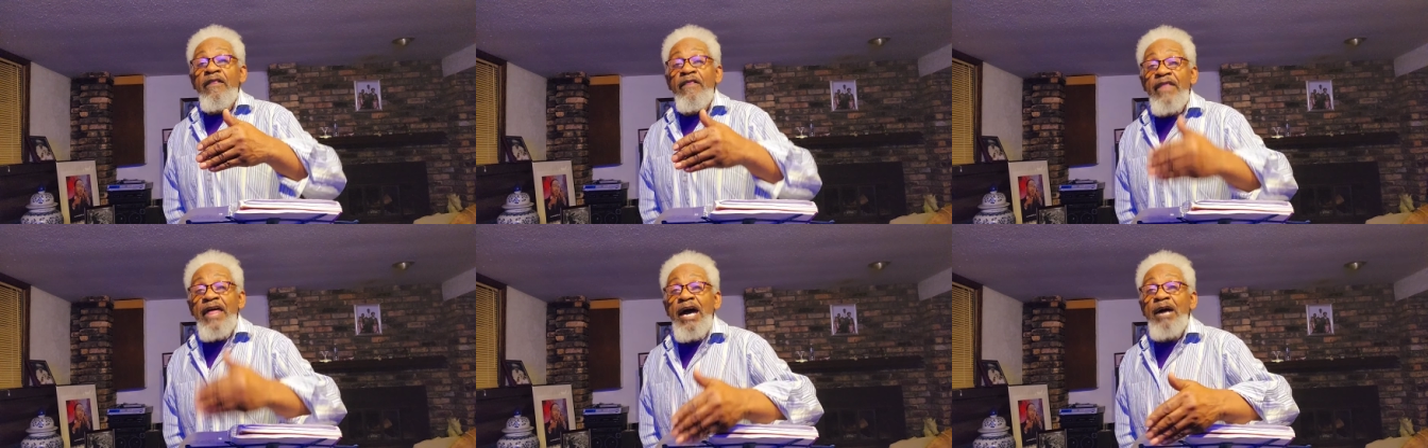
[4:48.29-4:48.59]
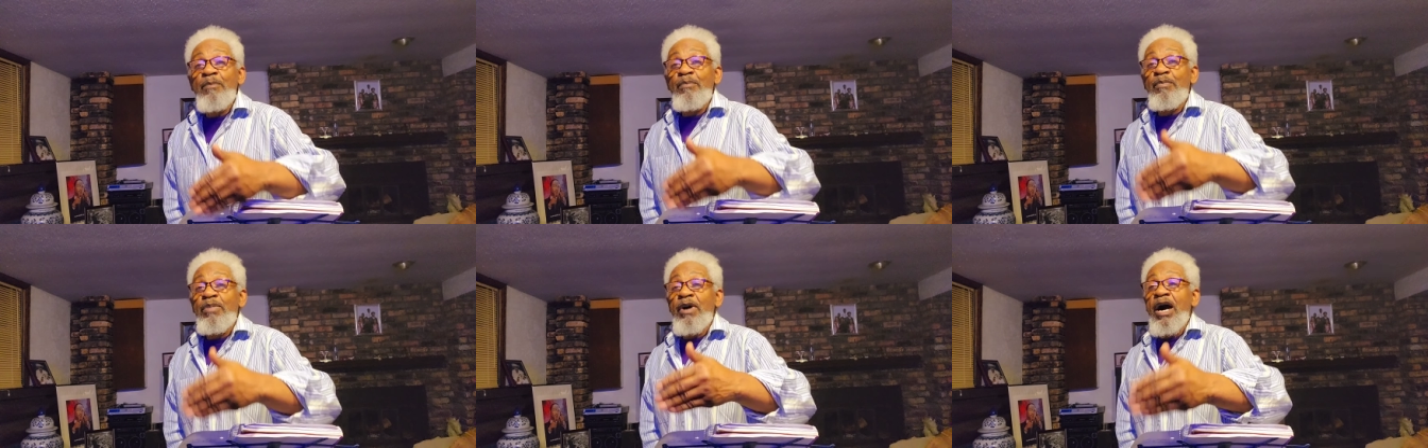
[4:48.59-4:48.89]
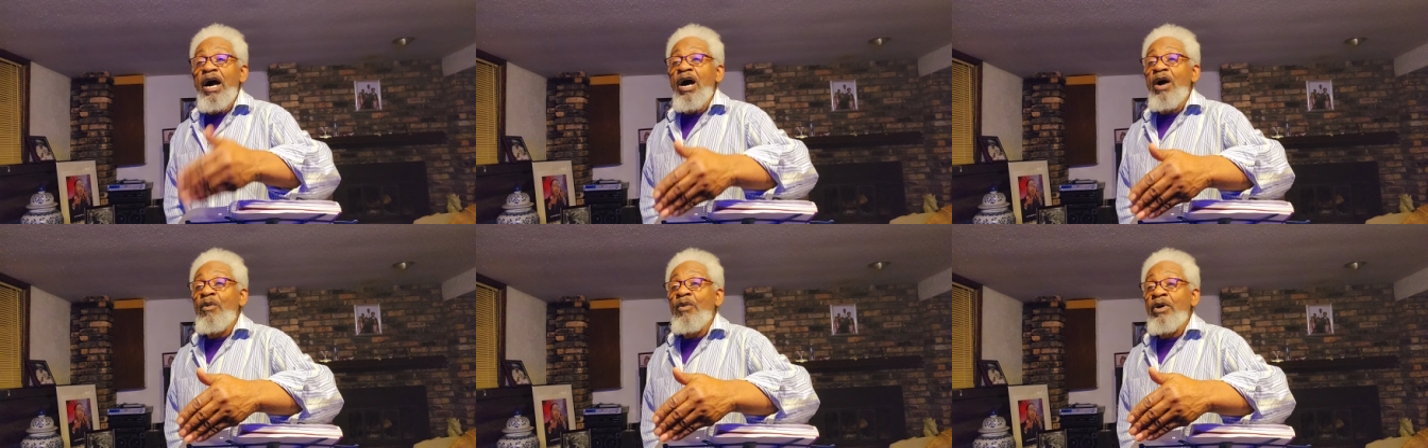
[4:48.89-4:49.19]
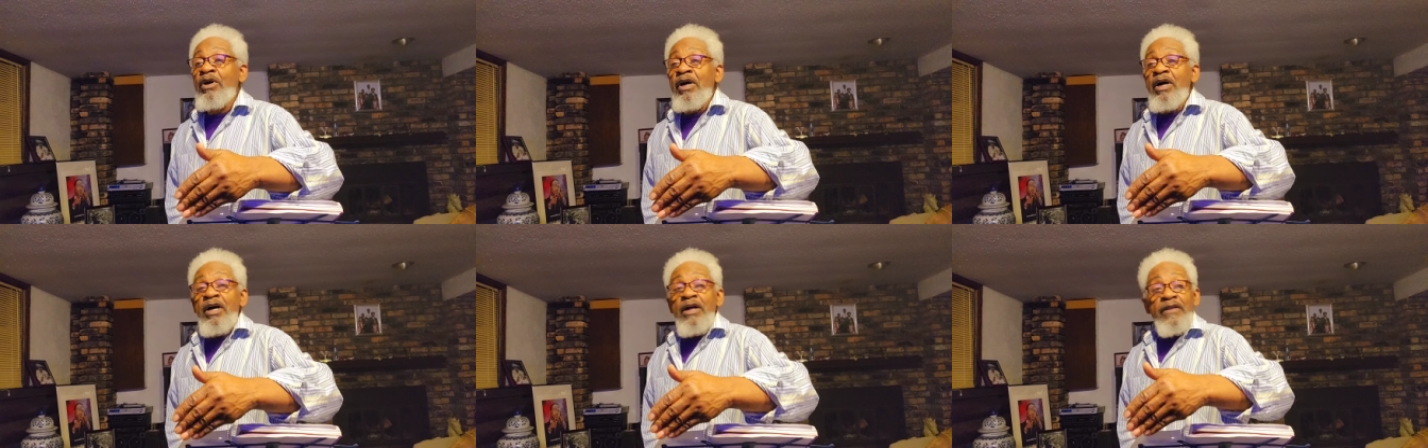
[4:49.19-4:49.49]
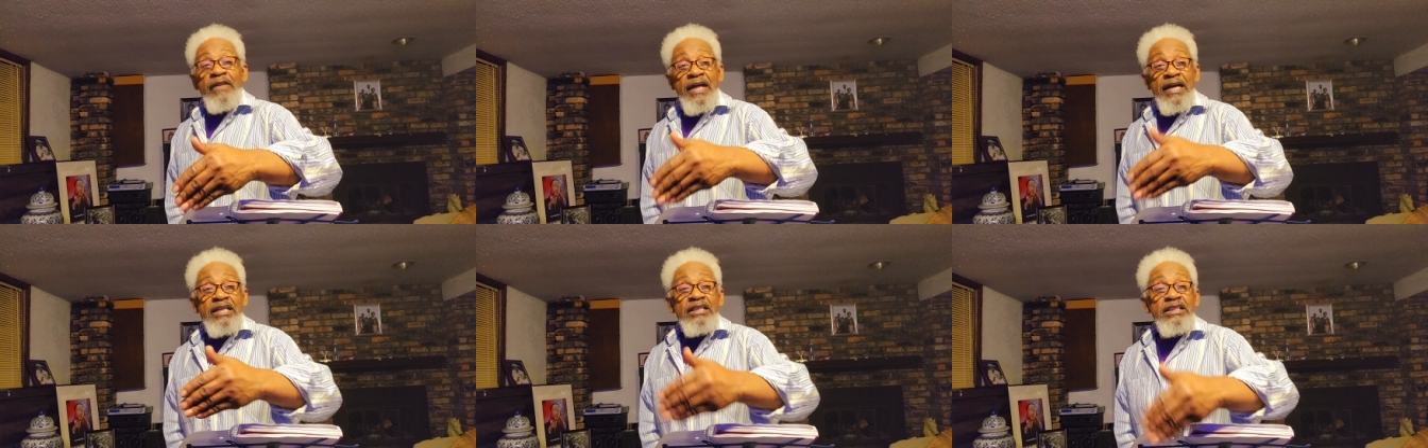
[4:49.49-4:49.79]
that power
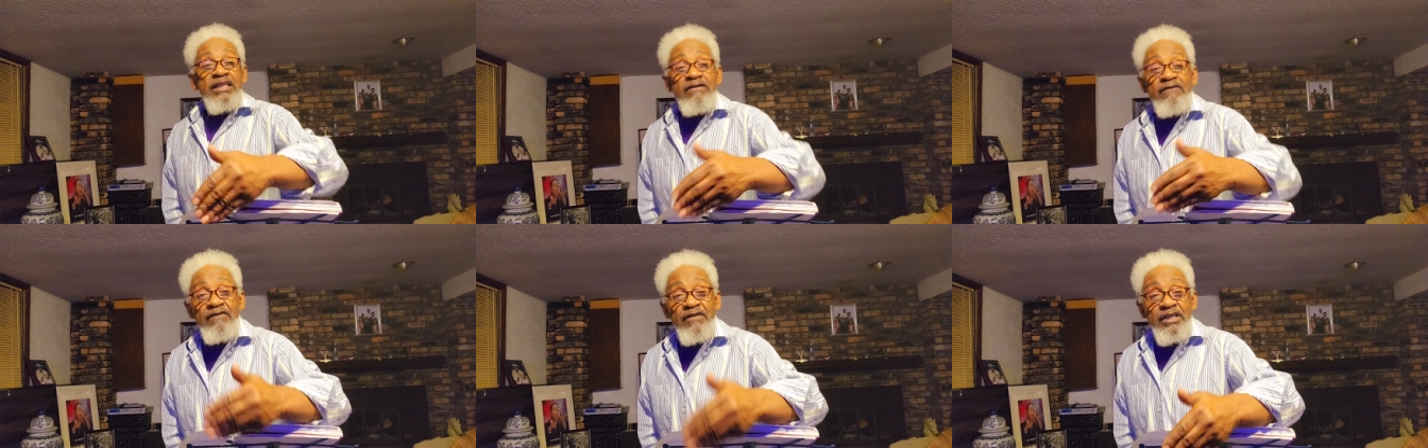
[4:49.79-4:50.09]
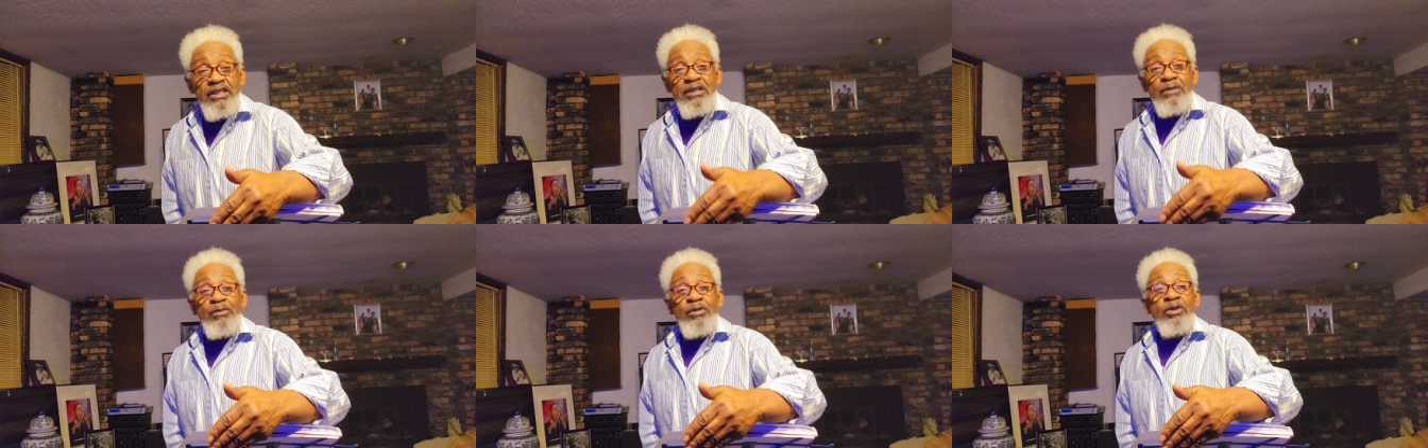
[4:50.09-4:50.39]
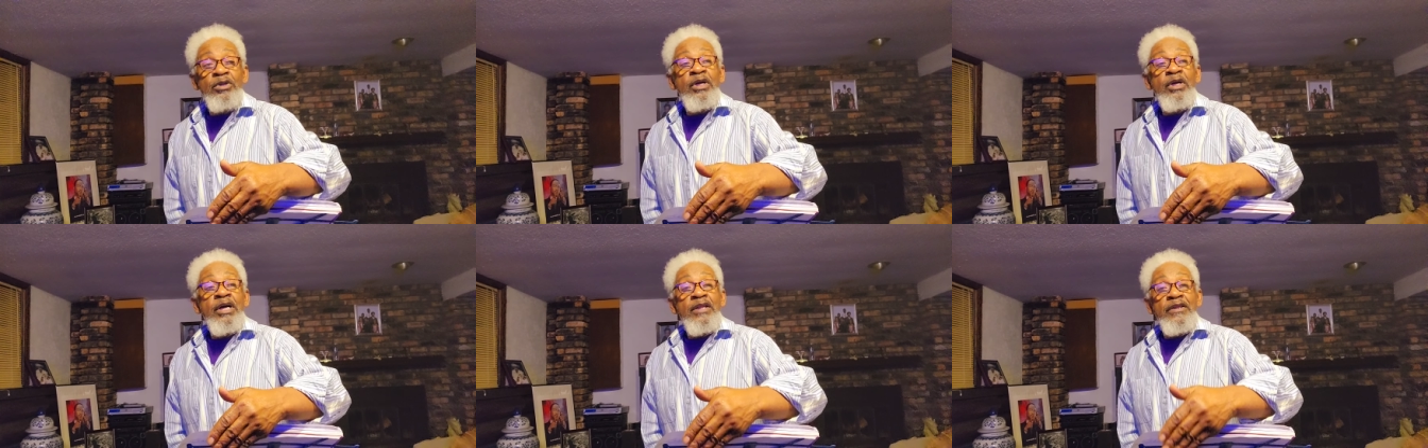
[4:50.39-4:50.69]
that is invisible